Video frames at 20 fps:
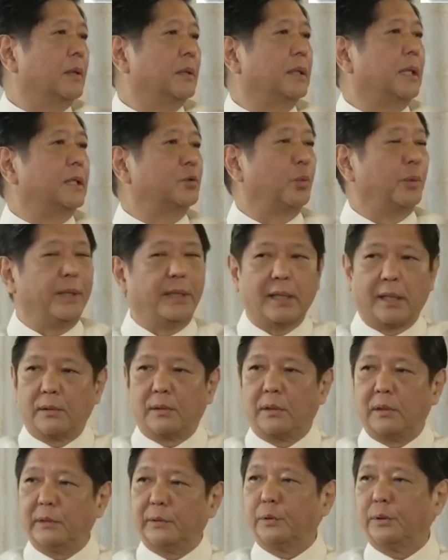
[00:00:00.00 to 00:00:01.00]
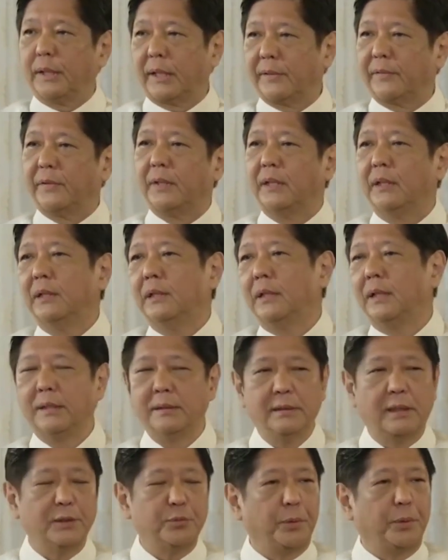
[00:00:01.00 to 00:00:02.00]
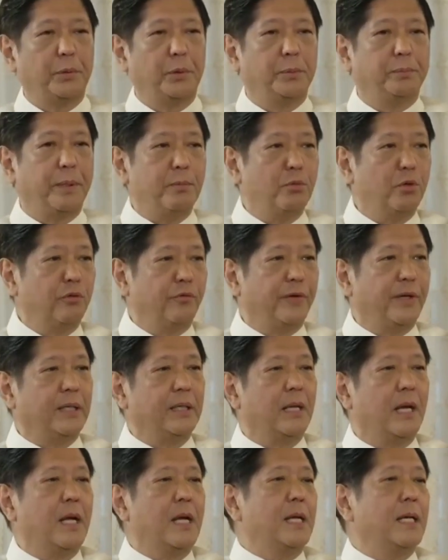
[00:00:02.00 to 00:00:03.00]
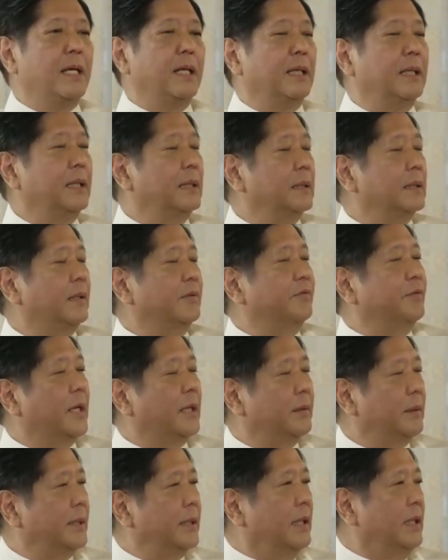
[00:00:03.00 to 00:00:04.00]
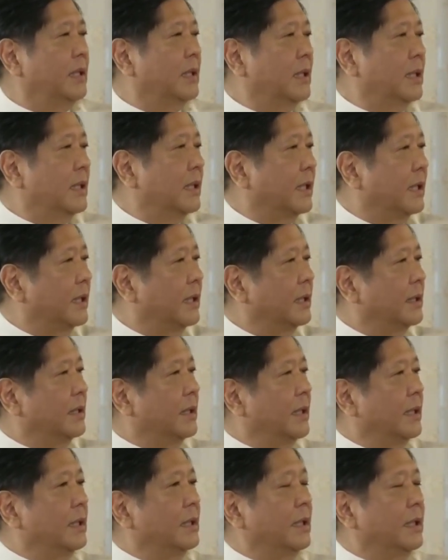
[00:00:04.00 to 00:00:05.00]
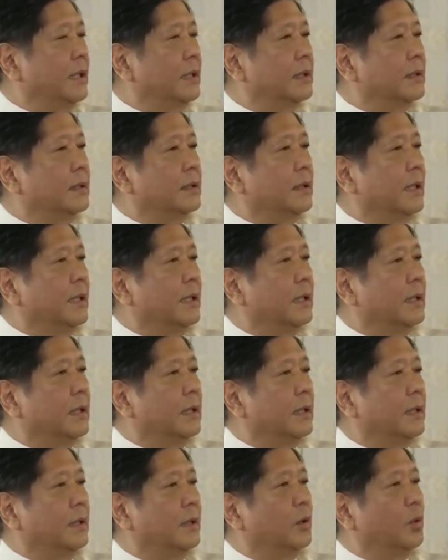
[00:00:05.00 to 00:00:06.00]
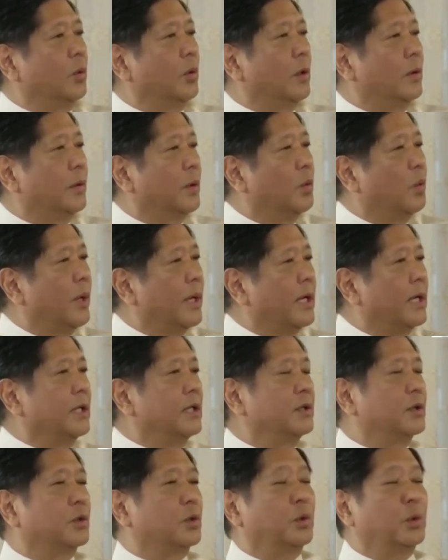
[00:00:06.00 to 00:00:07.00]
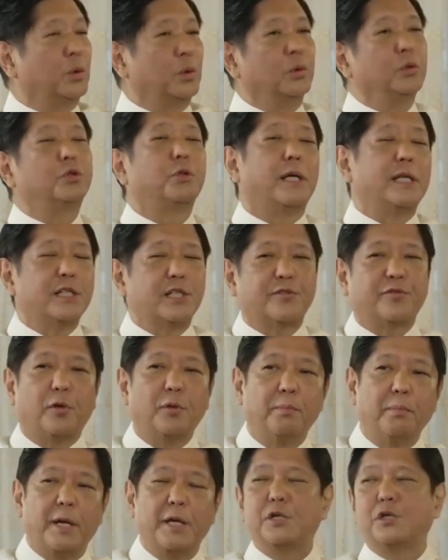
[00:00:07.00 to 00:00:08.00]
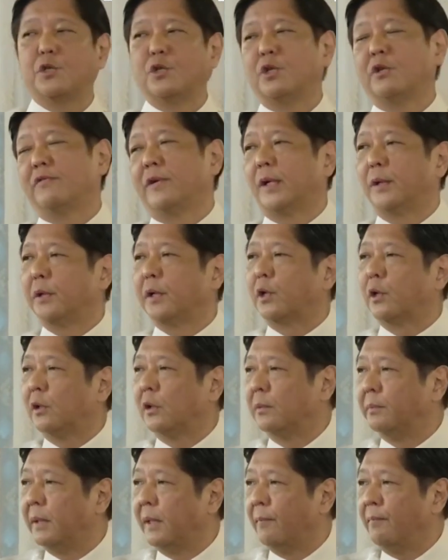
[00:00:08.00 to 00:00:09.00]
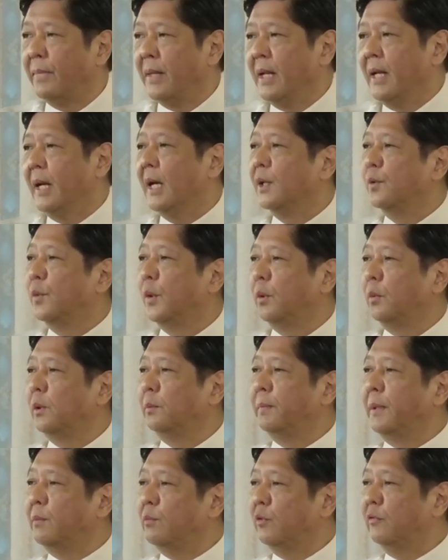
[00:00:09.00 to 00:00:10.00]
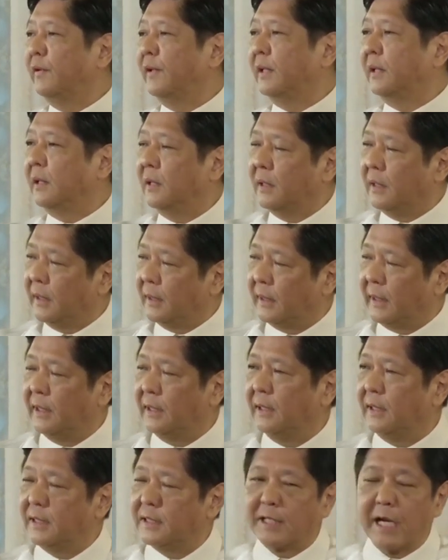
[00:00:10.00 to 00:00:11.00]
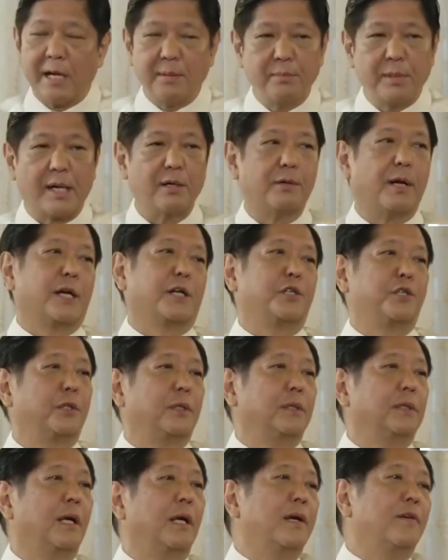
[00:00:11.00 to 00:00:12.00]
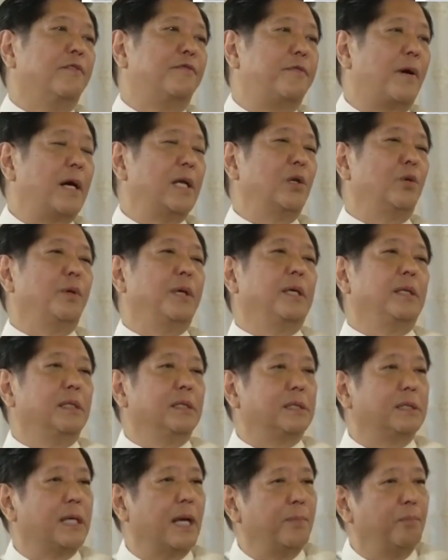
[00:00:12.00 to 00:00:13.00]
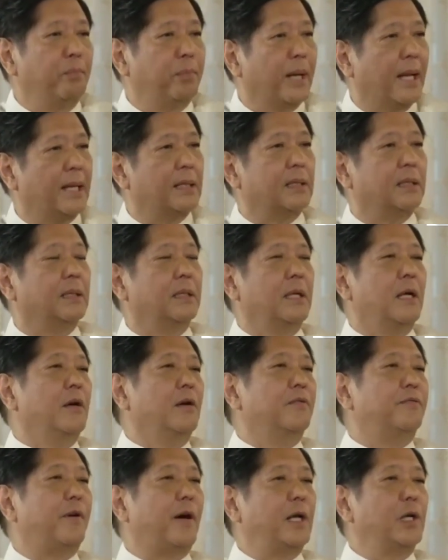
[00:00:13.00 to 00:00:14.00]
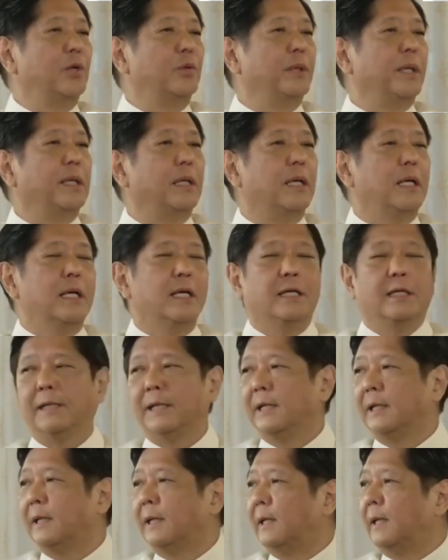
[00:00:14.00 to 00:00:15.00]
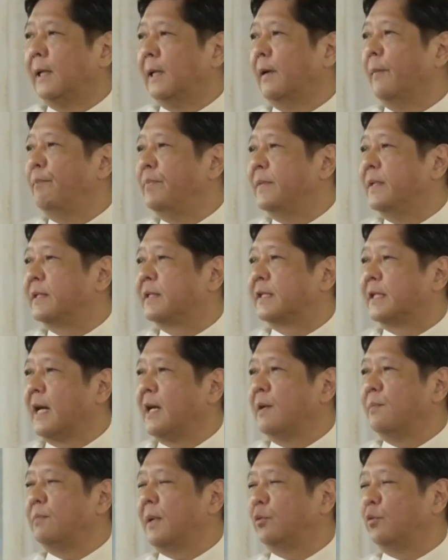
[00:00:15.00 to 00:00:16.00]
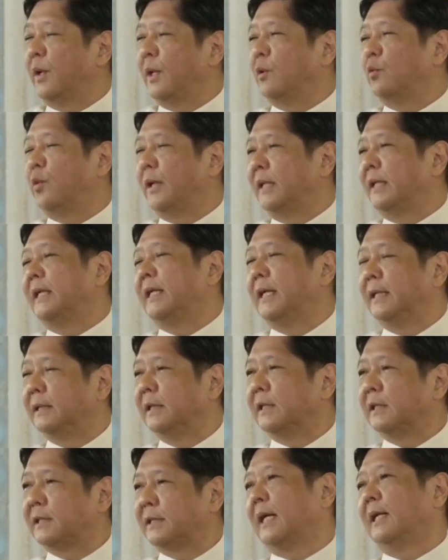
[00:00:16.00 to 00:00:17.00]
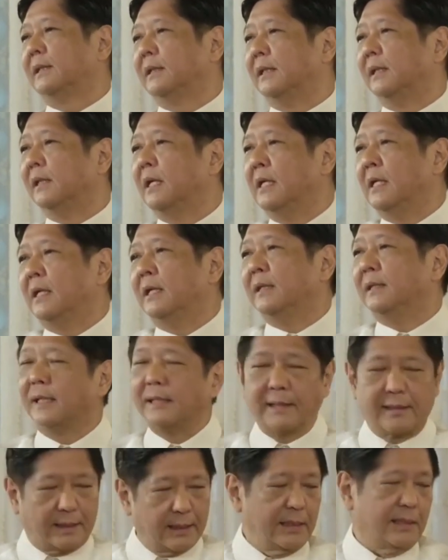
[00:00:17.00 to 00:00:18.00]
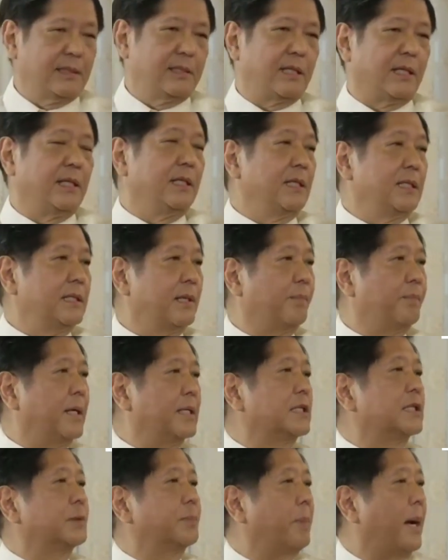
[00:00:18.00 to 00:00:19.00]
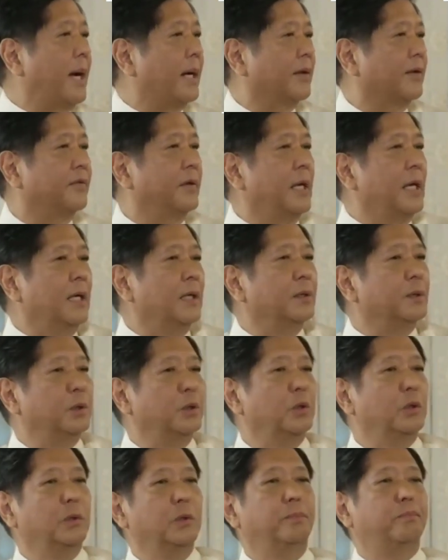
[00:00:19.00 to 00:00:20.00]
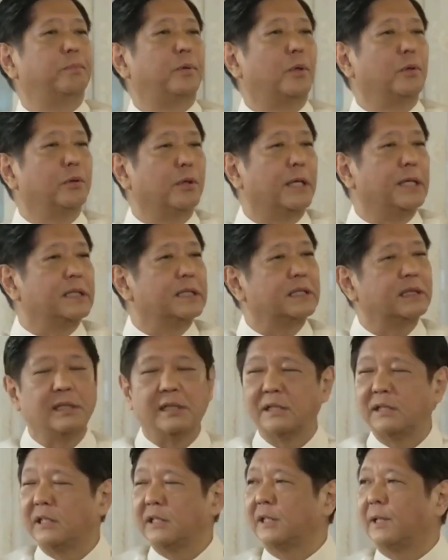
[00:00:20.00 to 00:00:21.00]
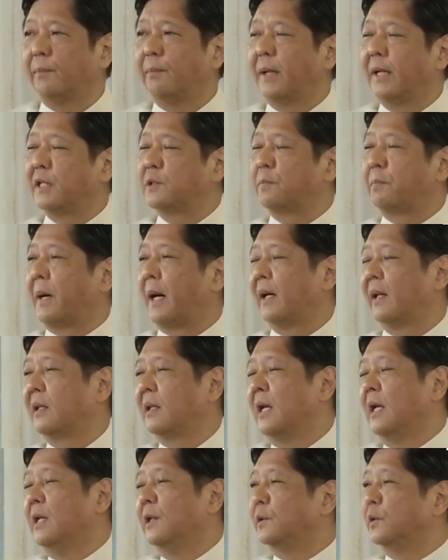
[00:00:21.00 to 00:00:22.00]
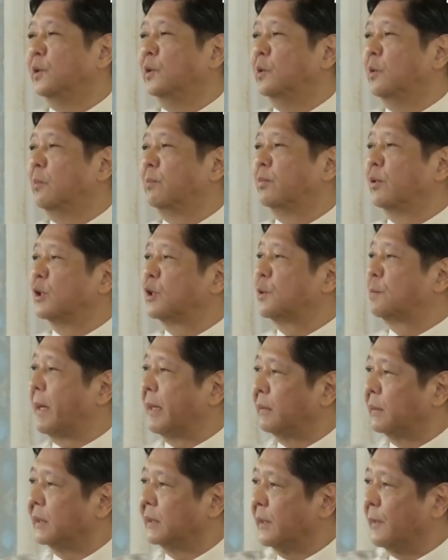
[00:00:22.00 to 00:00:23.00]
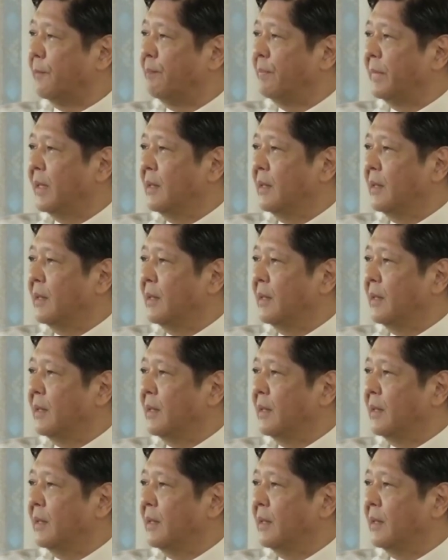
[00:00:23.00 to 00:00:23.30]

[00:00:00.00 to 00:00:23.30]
that we are all together and that we will be moving on the way to transformation of our economy, and we will be moving in the same direction, following the same plan, following the same with the understanding that this is the best path to progress. This is the best path to prosperity.